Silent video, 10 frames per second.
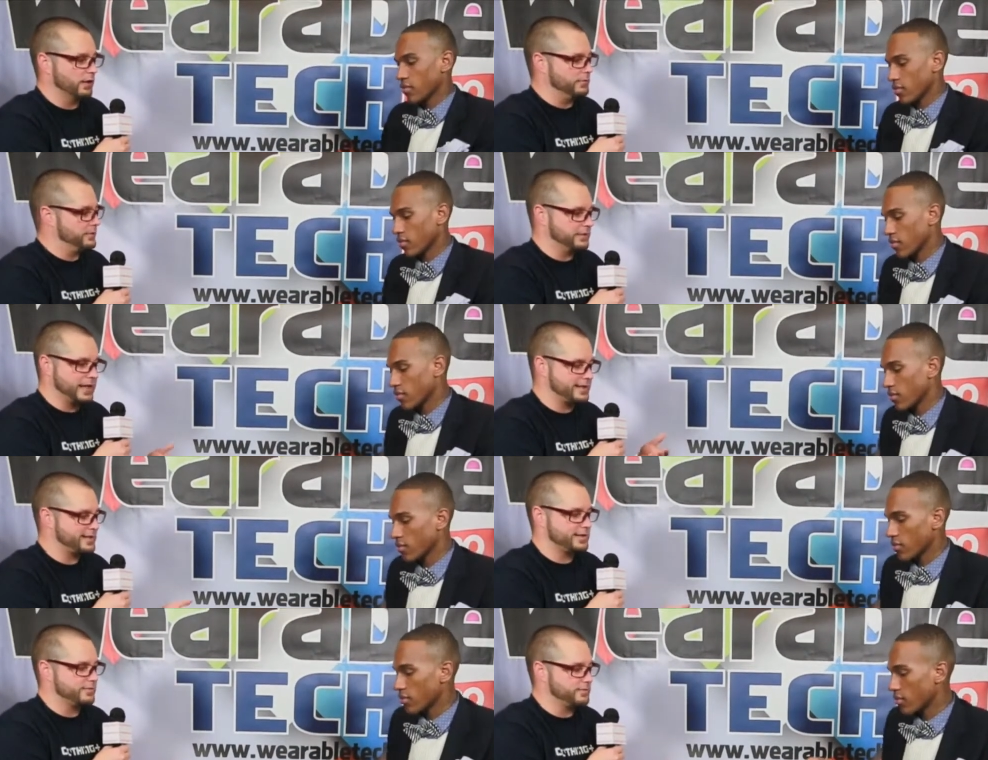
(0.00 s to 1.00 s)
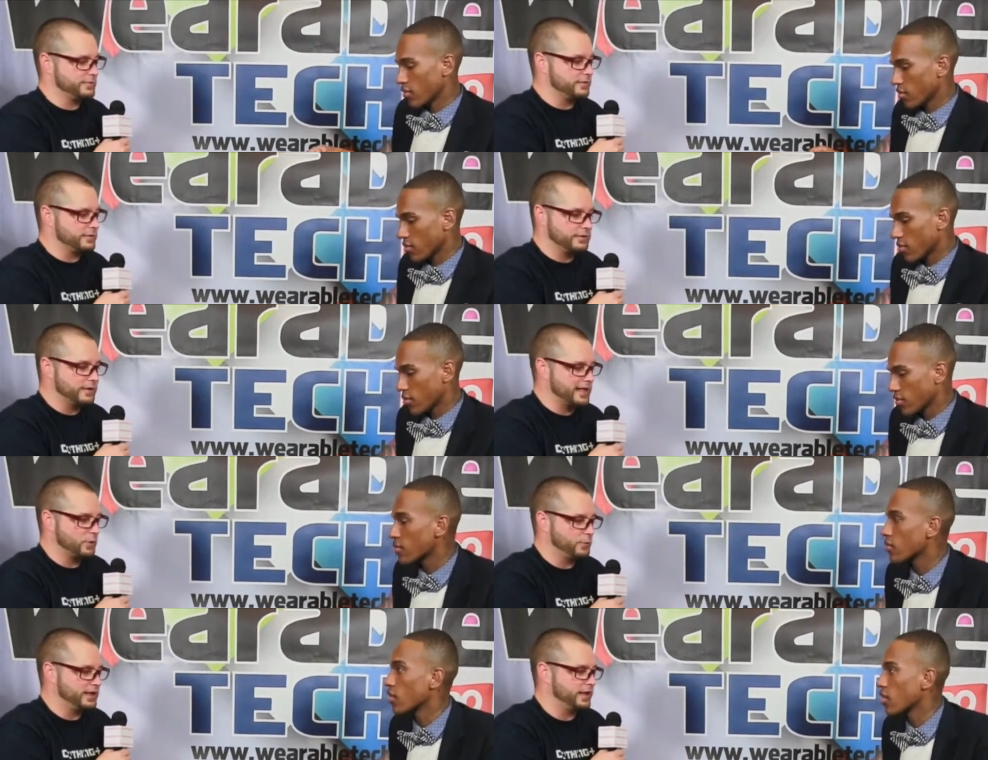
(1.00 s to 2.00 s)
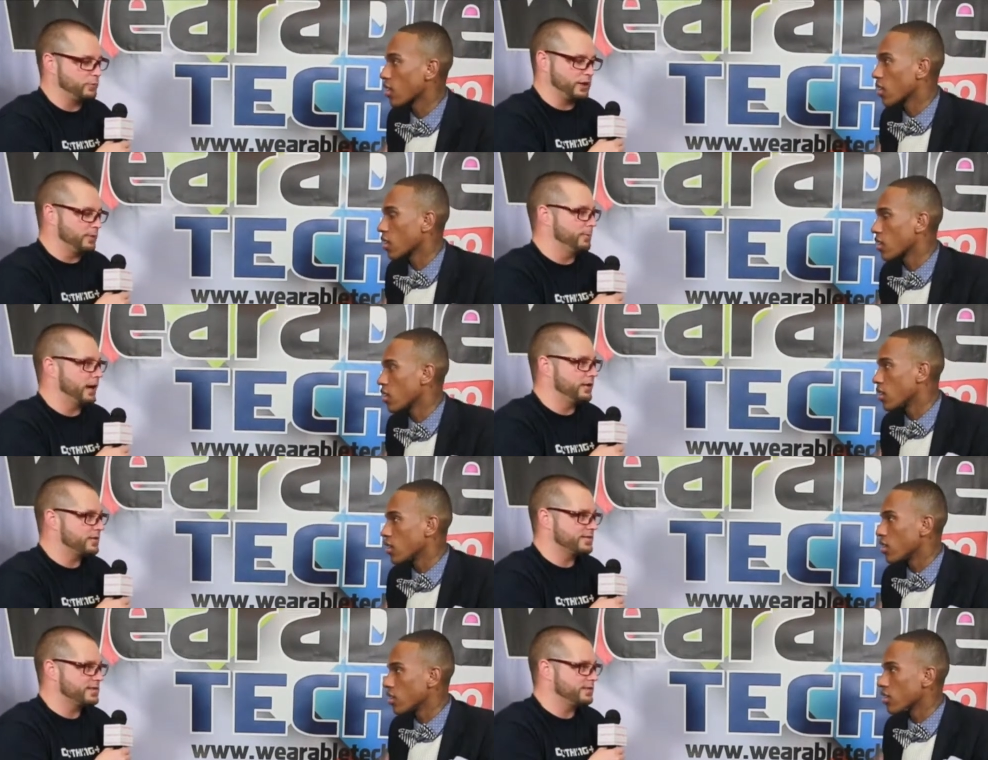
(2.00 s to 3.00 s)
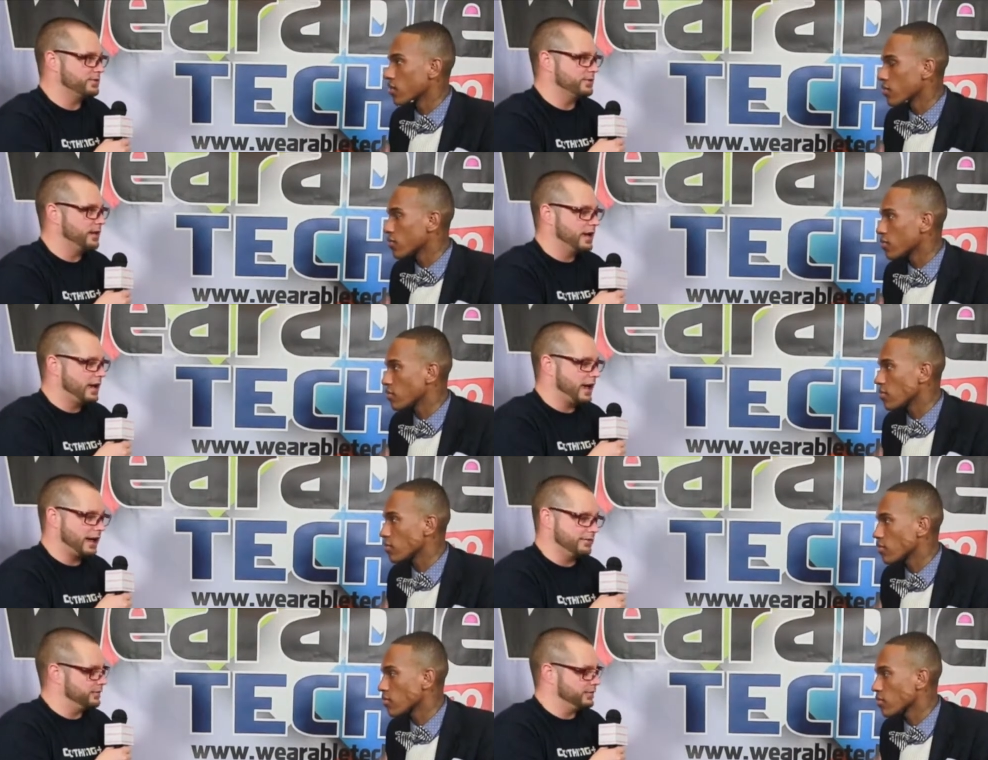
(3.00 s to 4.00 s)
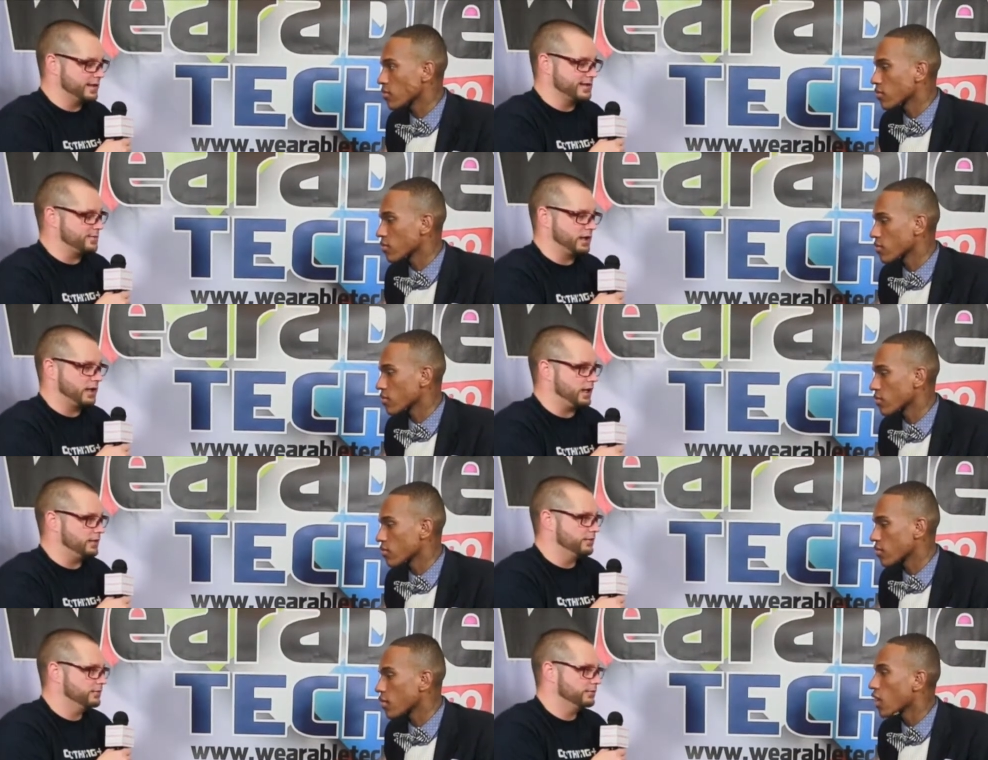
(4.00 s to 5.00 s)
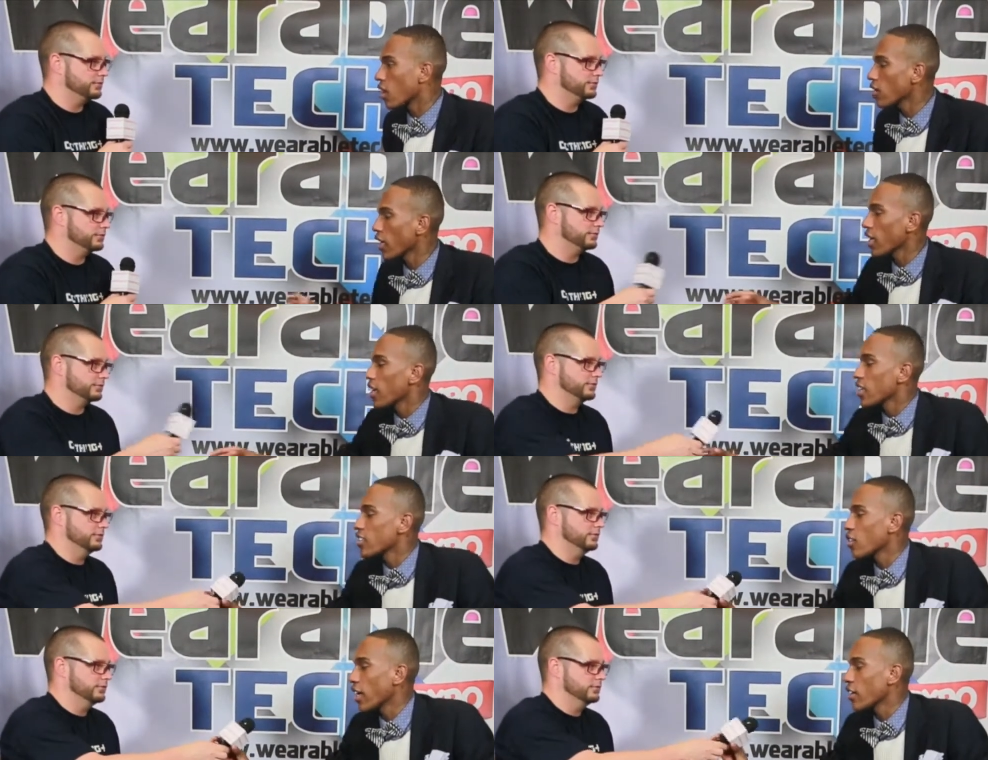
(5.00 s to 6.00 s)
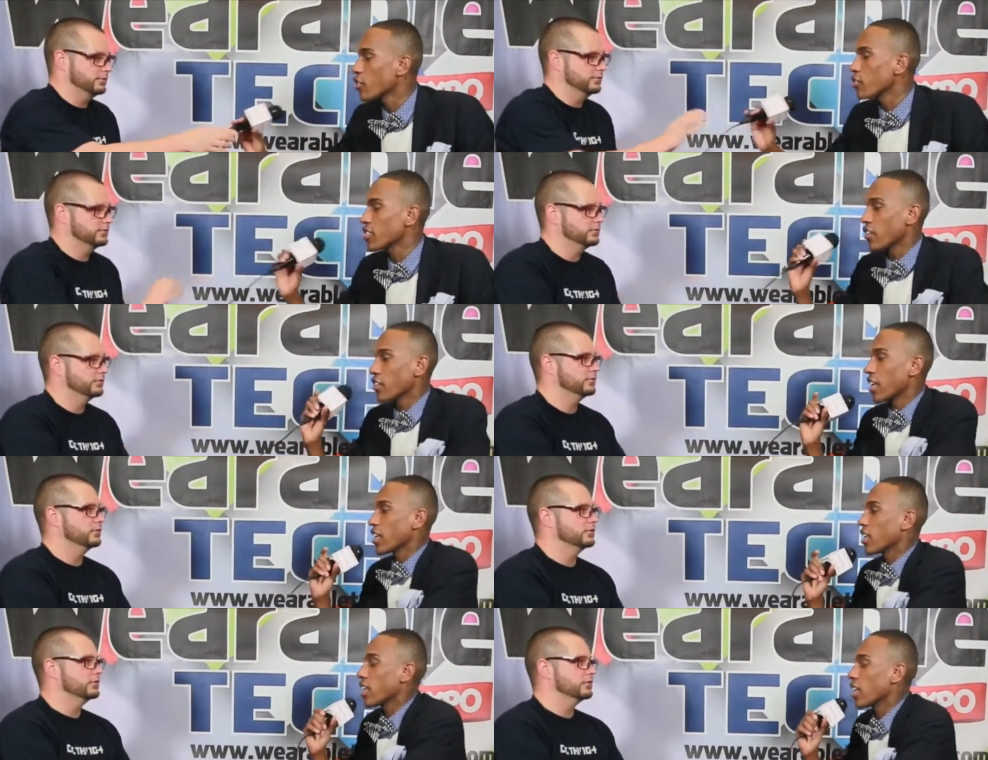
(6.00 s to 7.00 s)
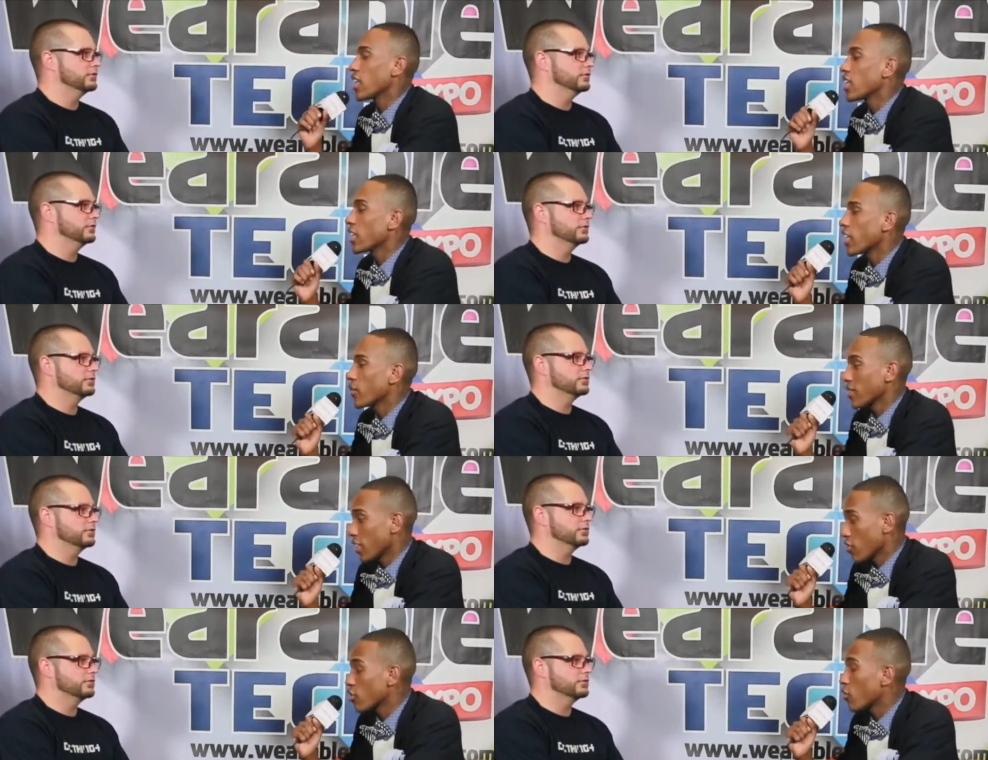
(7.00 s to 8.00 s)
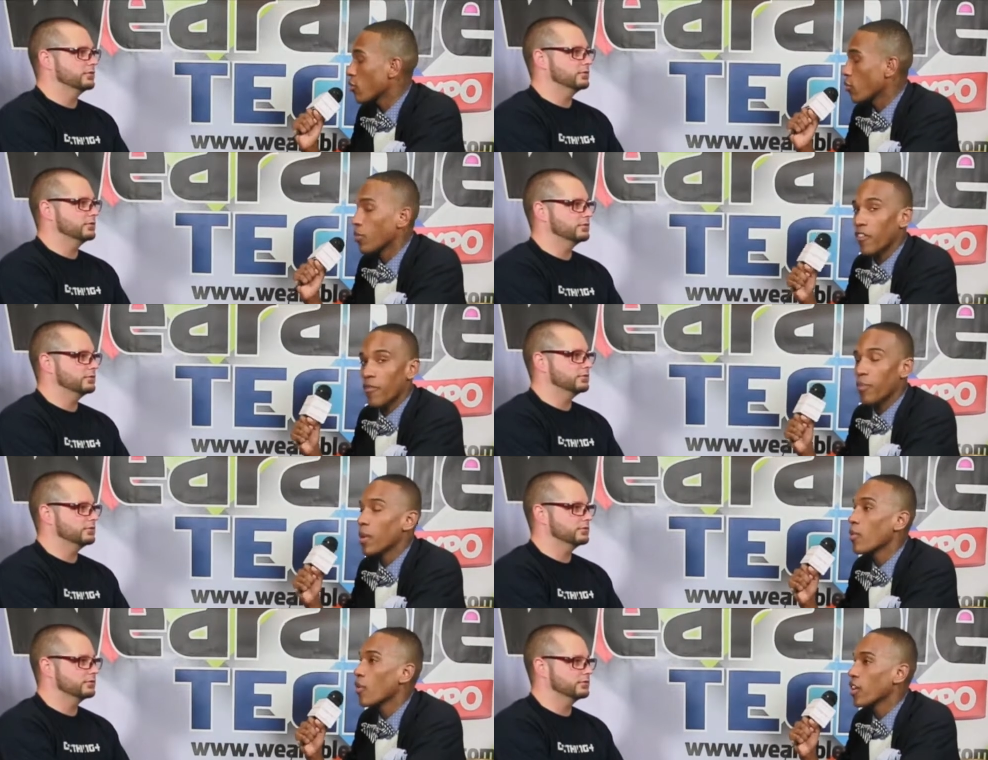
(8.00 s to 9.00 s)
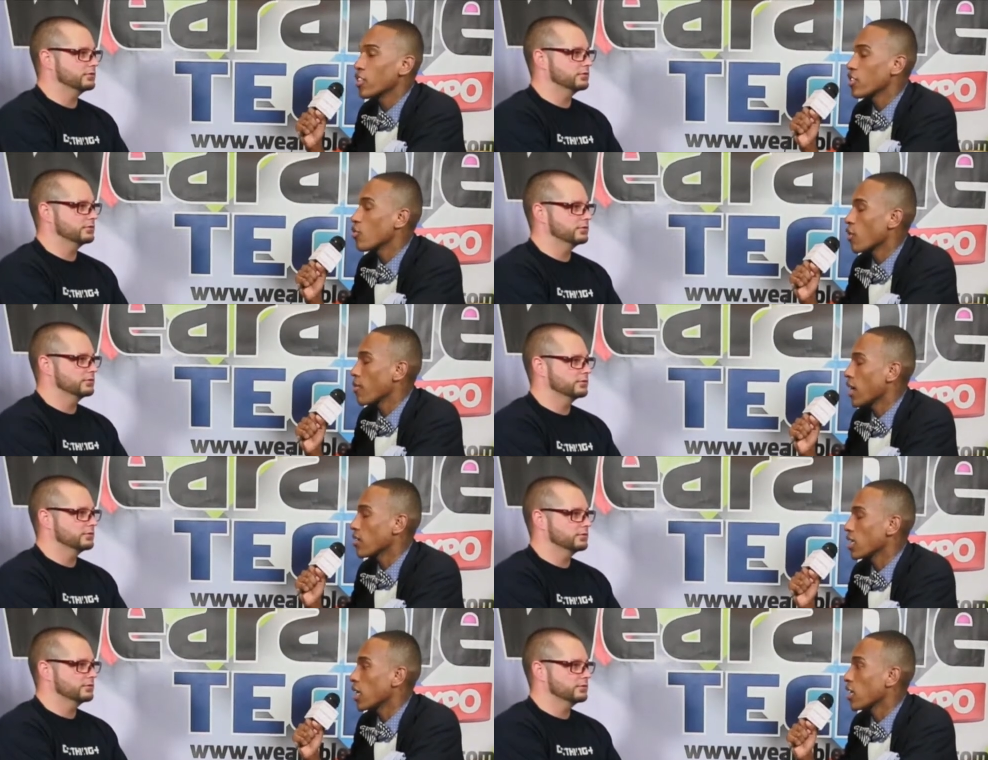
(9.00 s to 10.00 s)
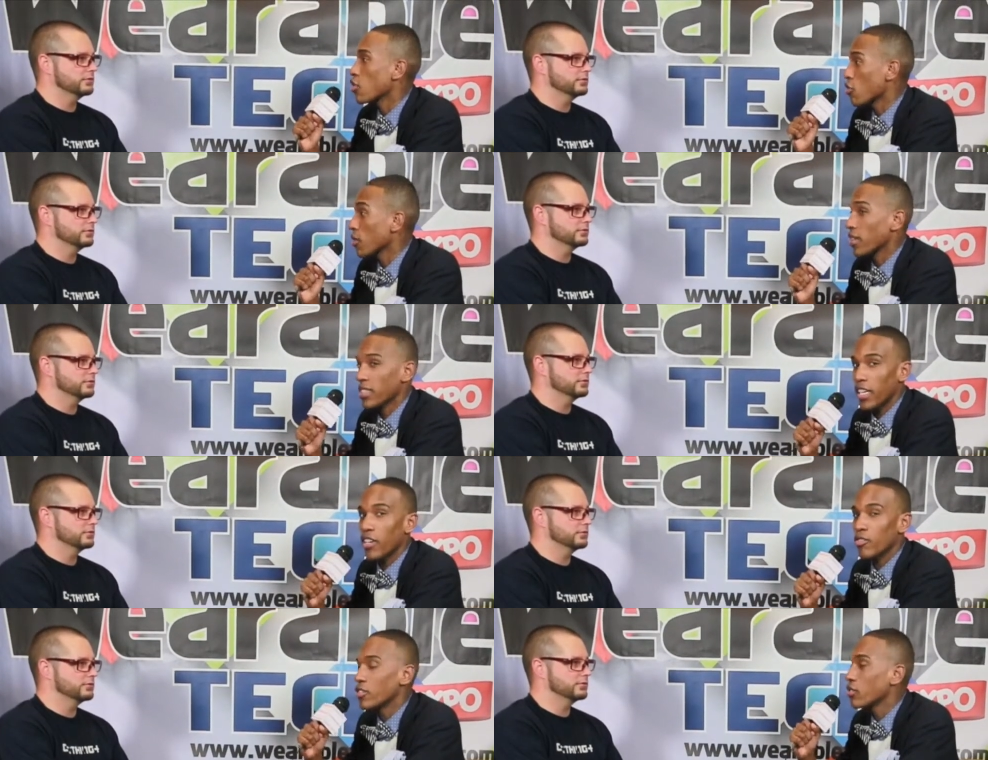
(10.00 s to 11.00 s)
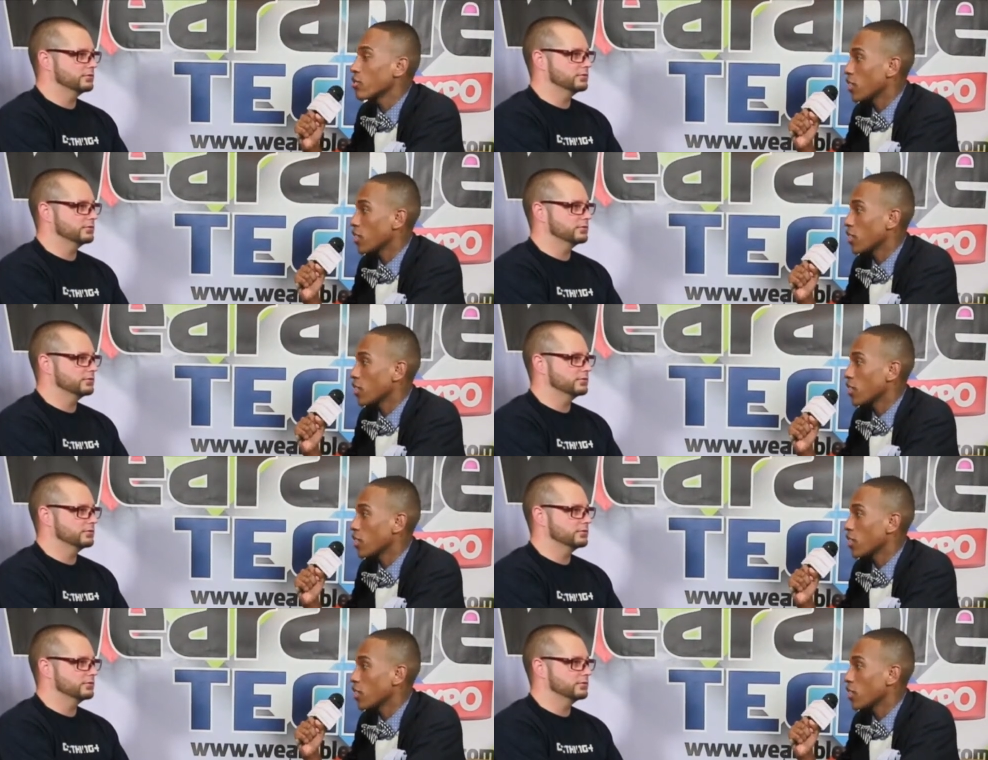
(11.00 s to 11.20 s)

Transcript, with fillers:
Speaker 1: uh, that's that's what we did. We combined those two, and this is a big hit. So
Speaker 2: I know you said you're not in any leading retailer. So if people wanted to know more about uh, Clothing Plus, they could go to